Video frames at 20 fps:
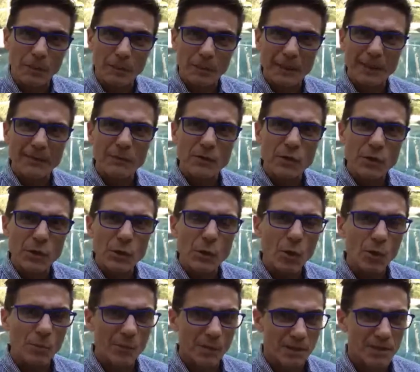I'm going to give you
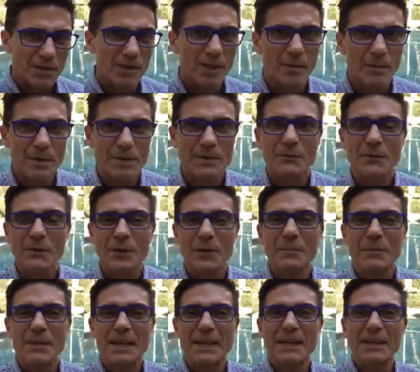two homework assignments
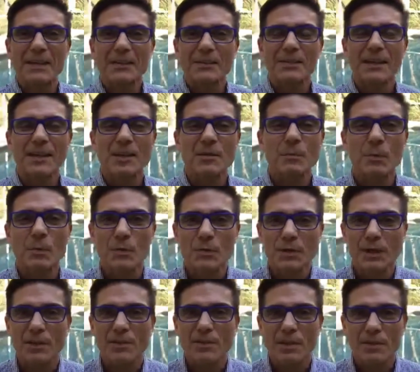from today's
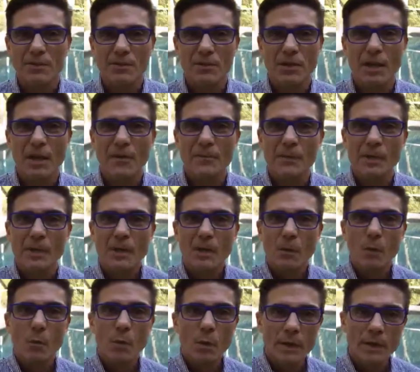Poolside Sales Chat.
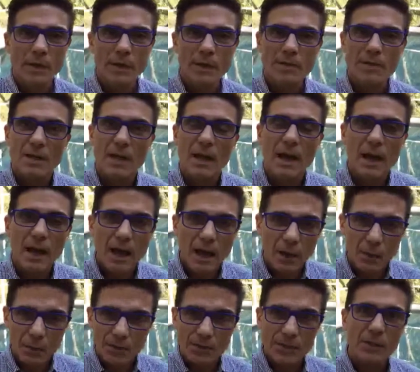One is
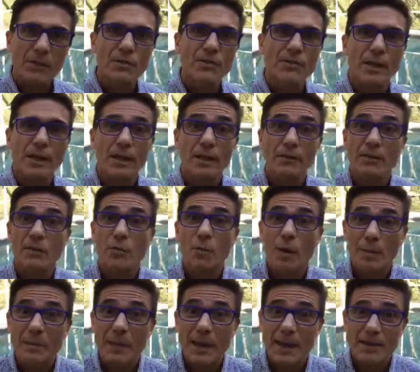I want you to go check out this
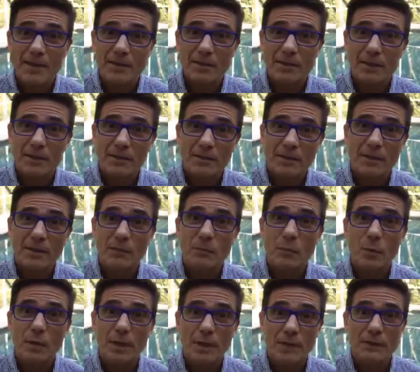webcast that I did
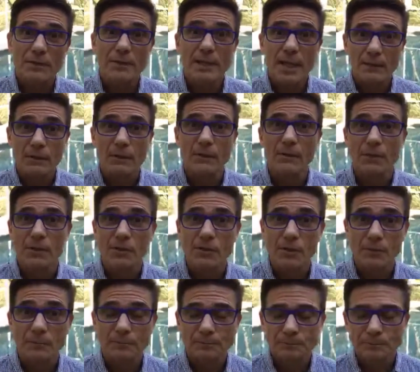with David
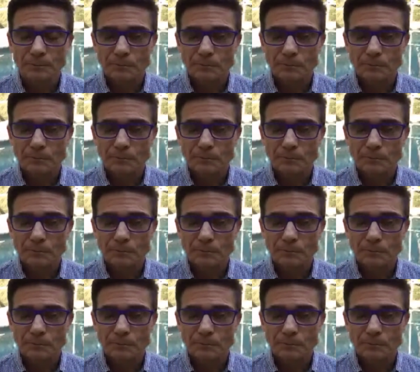Fisher.